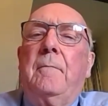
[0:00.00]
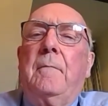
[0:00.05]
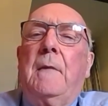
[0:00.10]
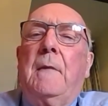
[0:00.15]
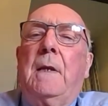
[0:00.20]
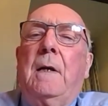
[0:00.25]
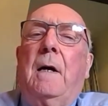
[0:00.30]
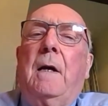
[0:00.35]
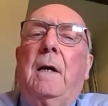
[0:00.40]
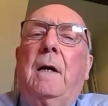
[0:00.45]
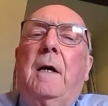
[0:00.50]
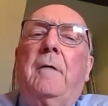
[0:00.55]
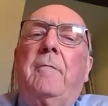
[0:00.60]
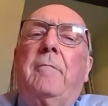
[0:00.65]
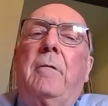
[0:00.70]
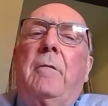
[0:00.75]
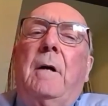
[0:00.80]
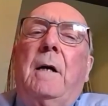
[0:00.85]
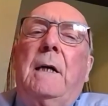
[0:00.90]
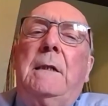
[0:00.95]
I
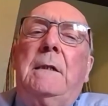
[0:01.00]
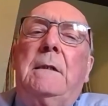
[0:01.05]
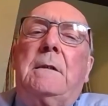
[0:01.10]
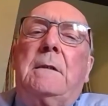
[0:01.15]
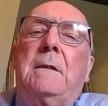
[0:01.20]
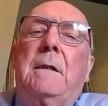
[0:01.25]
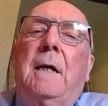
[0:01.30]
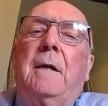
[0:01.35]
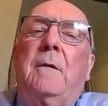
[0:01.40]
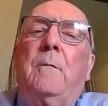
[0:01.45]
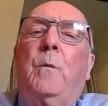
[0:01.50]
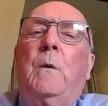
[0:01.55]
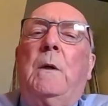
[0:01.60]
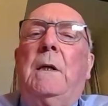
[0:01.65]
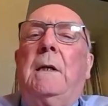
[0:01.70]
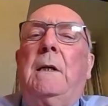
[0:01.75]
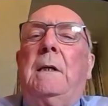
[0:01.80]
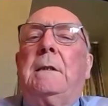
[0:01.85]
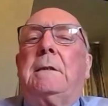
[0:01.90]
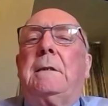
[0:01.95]
have rites and
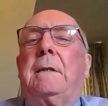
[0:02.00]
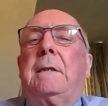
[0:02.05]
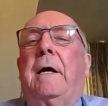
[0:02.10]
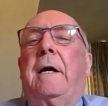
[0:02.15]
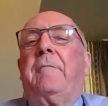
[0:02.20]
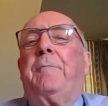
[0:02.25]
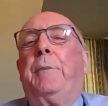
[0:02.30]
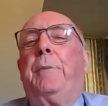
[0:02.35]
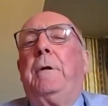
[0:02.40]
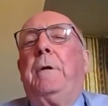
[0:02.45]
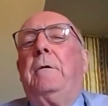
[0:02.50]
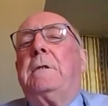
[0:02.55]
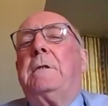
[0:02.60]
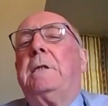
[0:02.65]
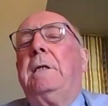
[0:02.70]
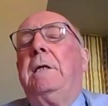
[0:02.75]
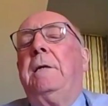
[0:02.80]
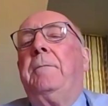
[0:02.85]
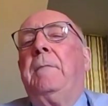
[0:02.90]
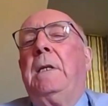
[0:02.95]
words that have
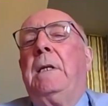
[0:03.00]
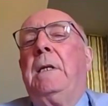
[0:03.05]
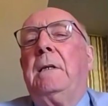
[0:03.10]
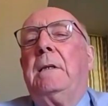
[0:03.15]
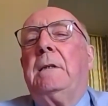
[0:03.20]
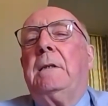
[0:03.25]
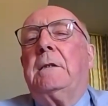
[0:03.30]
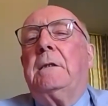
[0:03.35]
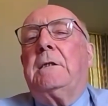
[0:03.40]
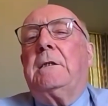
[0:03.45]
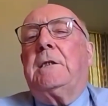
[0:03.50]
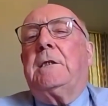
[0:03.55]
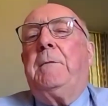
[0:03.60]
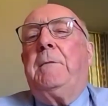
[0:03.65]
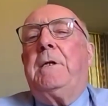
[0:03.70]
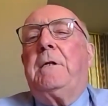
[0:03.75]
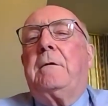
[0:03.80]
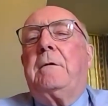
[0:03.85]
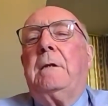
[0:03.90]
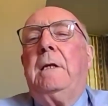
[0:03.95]
beauty,
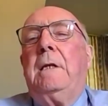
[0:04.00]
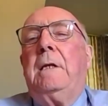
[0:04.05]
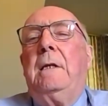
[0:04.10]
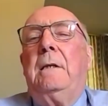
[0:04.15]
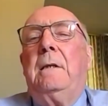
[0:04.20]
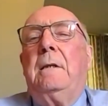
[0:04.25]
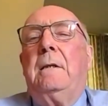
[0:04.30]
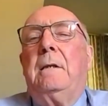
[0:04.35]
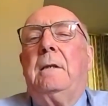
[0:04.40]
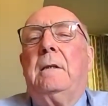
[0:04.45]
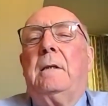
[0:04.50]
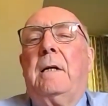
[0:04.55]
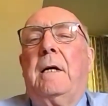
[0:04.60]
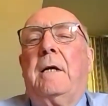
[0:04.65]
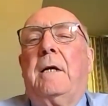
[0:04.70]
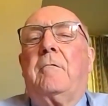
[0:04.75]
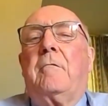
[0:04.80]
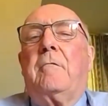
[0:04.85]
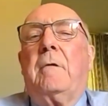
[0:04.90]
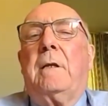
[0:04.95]
symmetry,
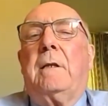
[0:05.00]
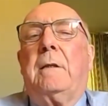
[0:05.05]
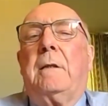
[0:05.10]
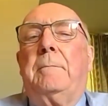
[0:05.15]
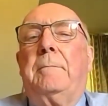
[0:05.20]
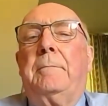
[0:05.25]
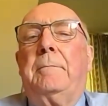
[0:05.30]
and rhythm.